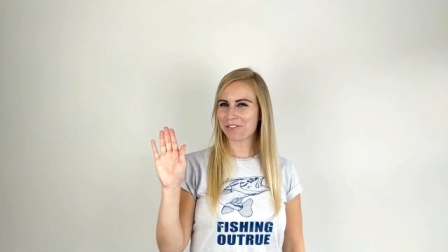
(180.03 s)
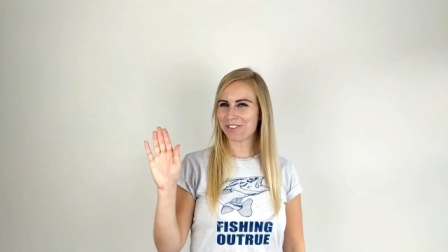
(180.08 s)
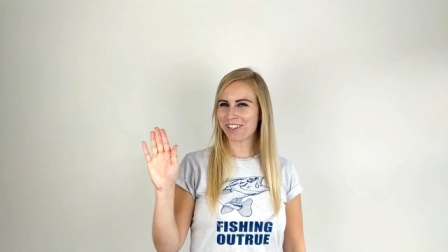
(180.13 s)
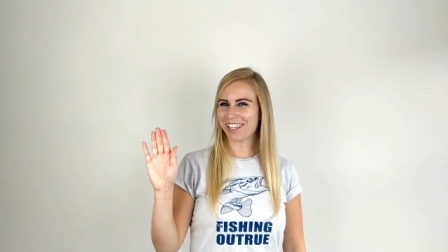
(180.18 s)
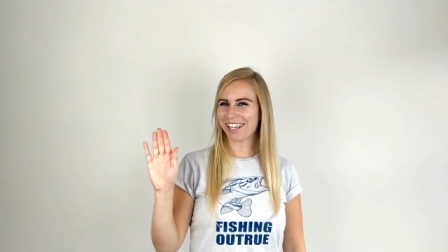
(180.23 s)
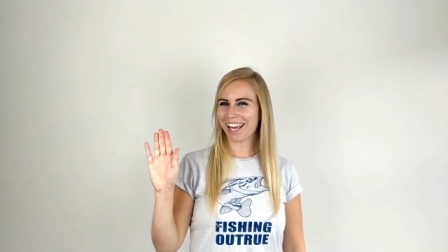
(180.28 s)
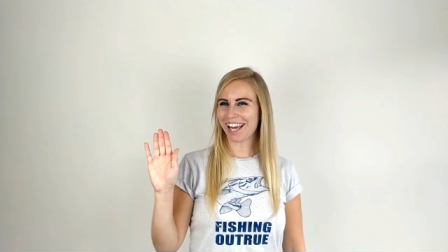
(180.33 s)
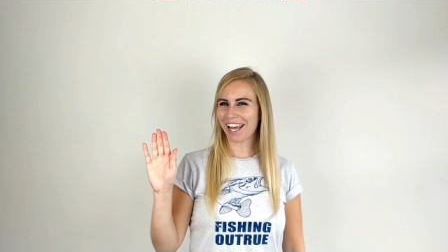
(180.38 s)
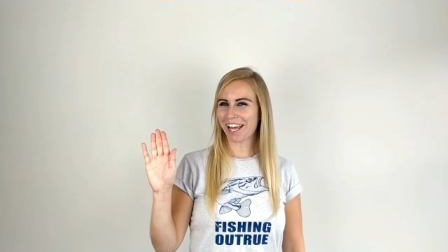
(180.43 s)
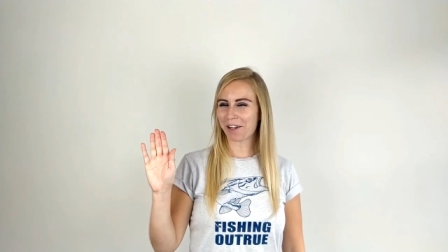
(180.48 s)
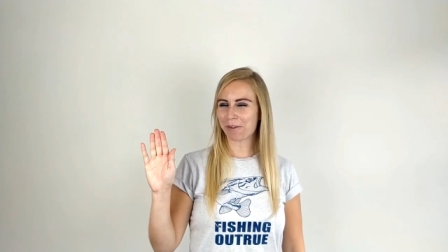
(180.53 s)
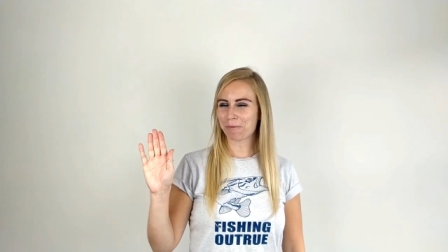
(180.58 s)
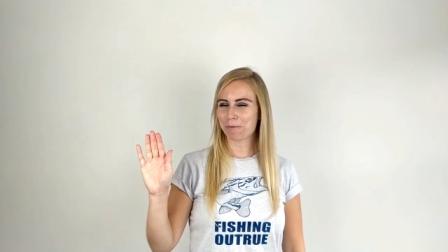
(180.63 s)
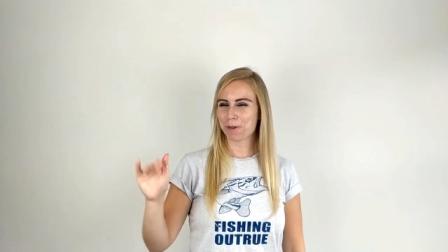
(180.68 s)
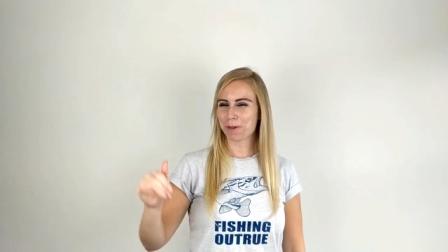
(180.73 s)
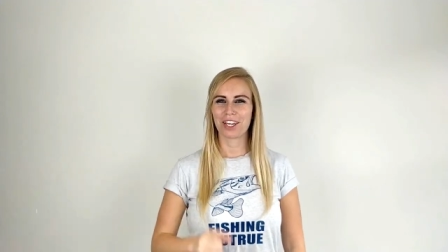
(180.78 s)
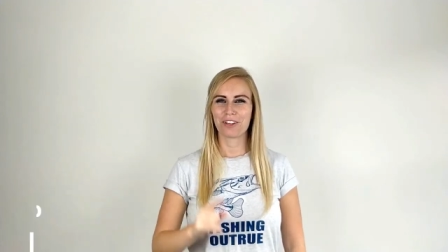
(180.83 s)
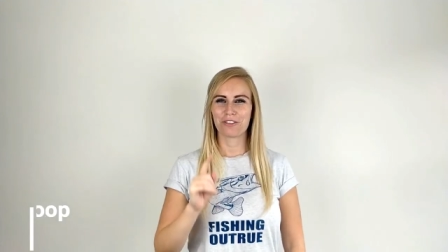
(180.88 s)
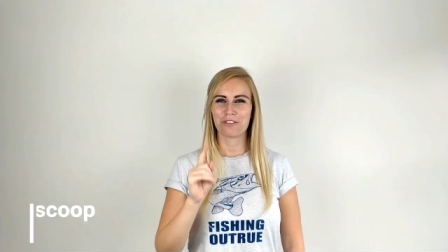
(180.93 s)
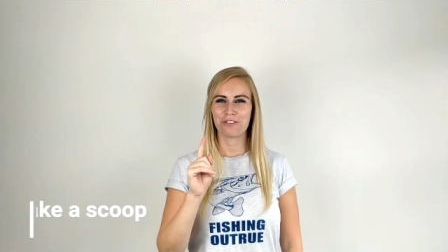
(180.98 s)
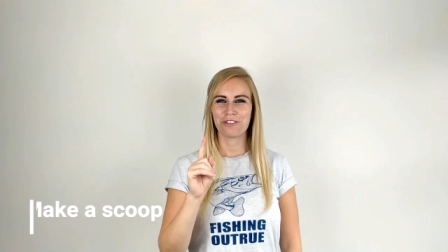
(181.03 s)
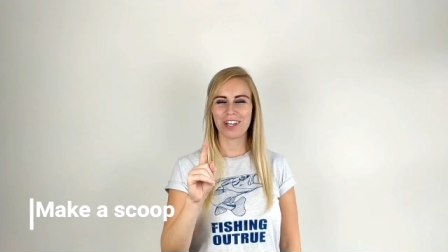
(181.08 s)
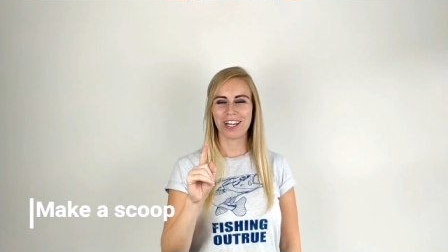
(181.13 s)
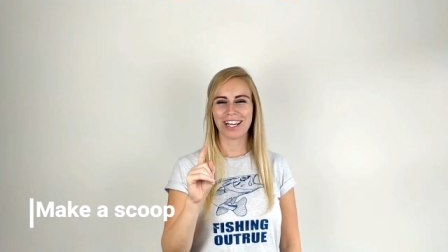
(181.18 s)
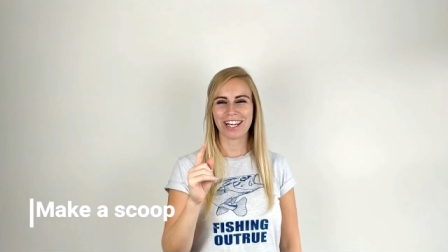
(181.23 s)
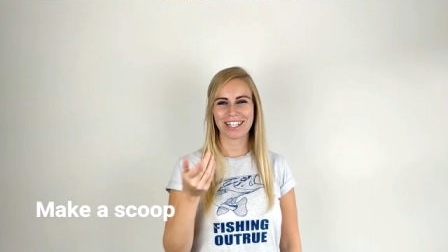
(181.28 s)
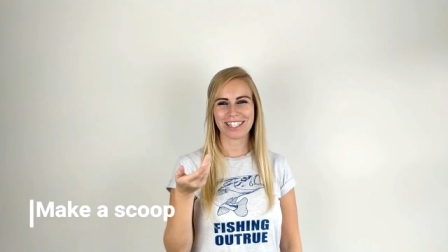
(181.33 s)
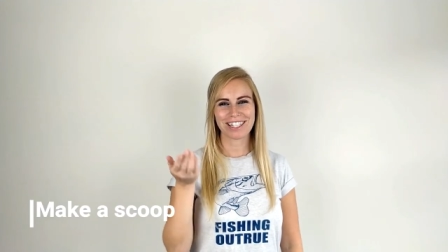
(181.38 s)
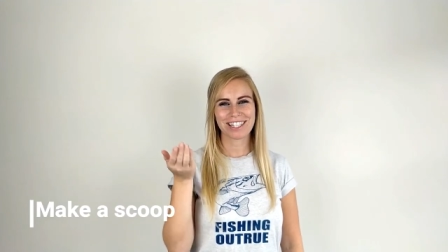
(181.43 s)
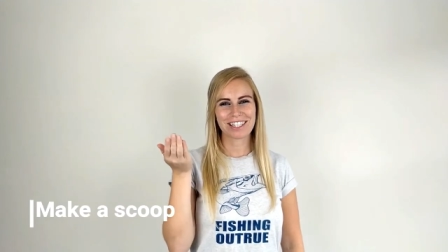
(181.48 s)
recap.
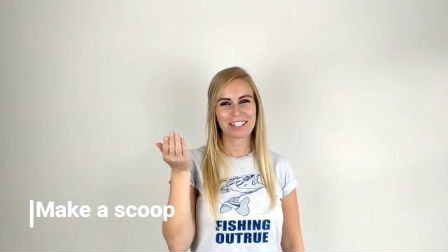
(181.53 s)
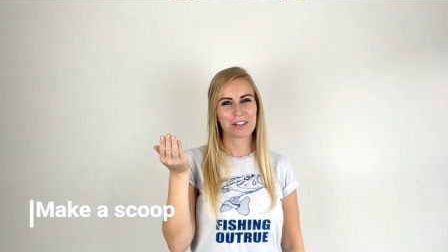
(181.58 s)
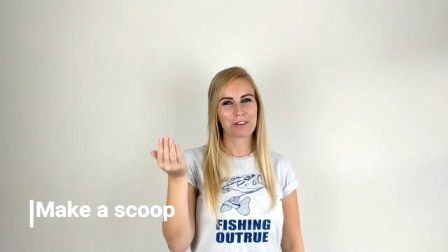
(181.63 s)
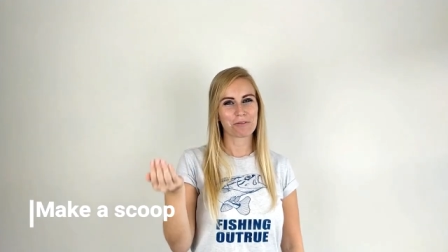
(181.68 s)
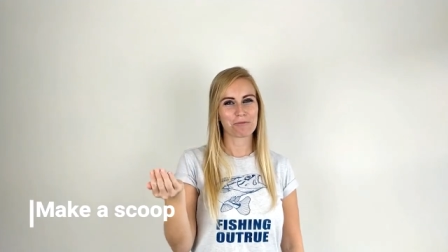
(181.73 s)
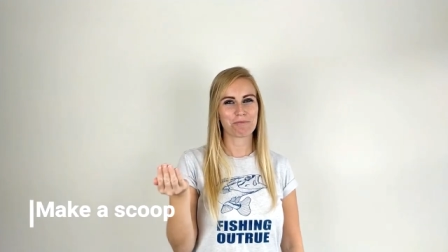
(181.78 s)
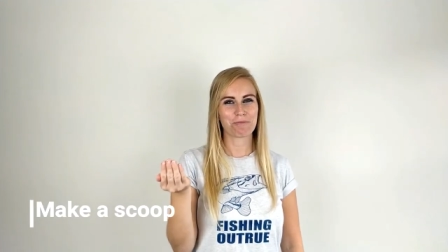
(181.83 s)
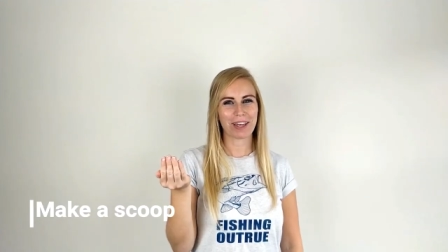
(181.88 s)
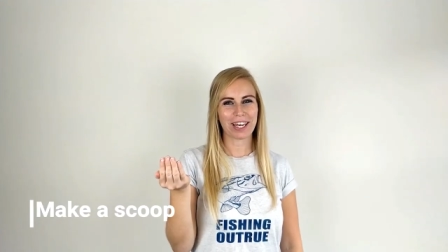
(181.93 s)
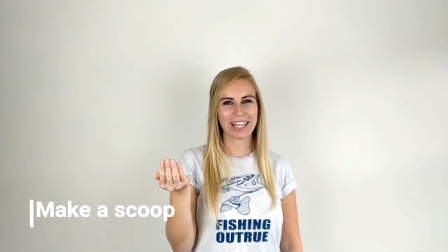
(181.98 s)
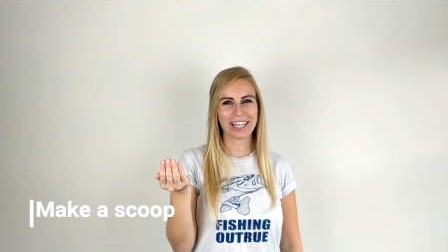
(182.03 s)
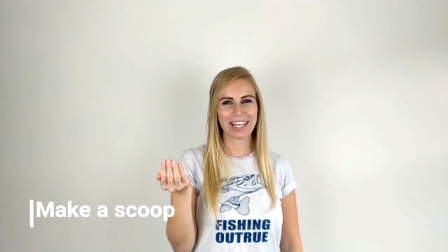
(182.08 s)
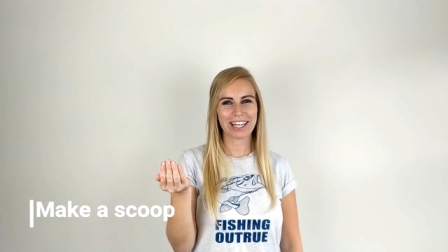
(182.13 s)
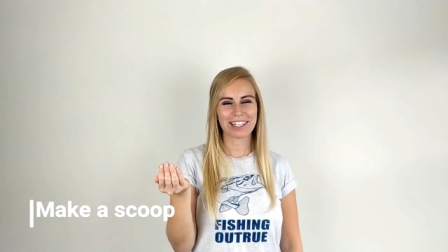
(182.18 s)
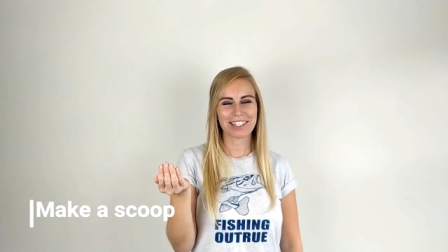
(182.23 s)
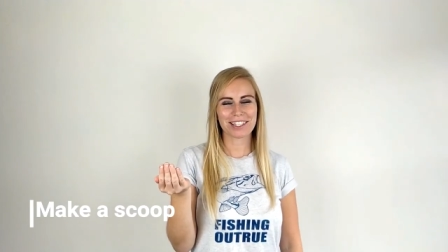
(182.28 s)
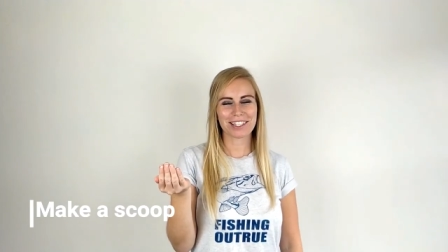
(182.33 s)
First, make a